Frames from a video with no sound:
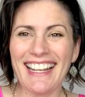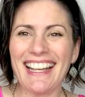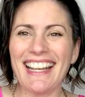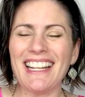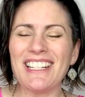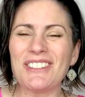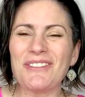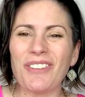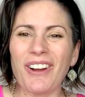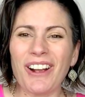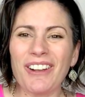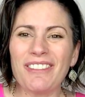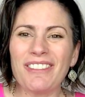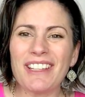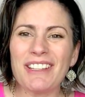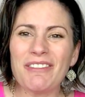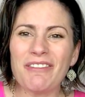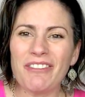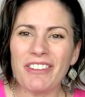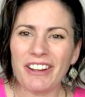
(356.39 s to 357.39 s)
It's
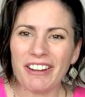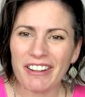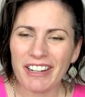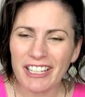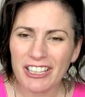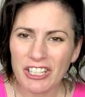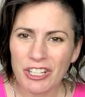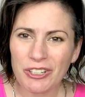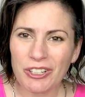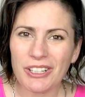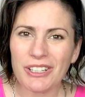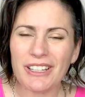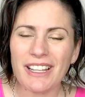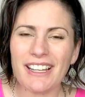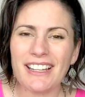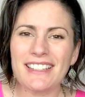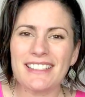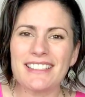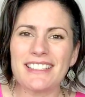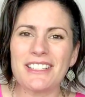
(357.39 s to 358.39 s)
probably very
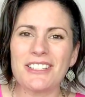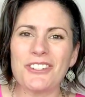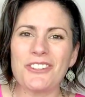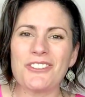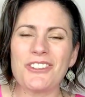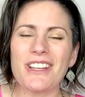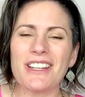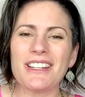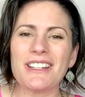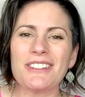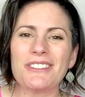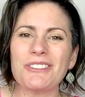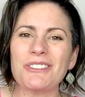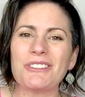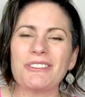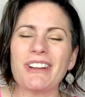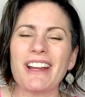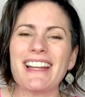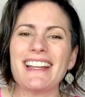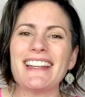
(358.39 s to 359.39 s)
localized in your genitals
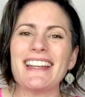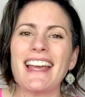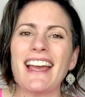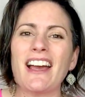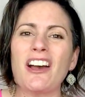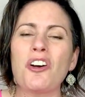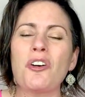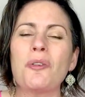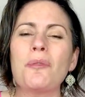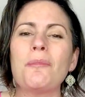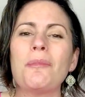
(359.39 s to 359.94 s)
right now,